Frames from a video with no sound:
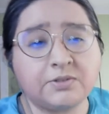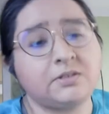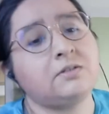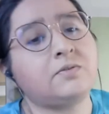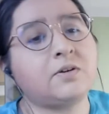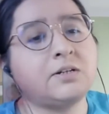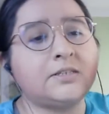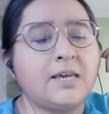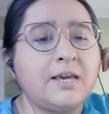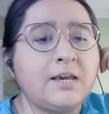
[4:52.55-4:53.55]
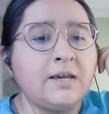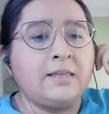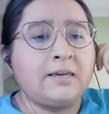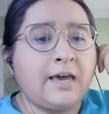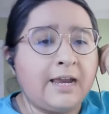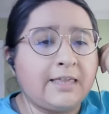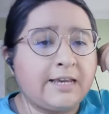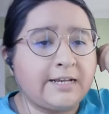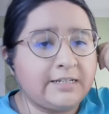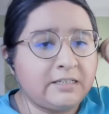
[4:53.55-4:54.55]
which is, of course, the
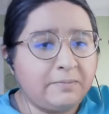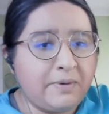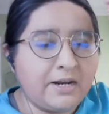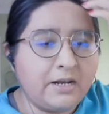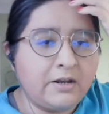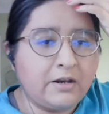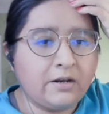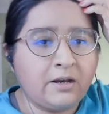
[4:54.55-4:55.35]
highly anticipated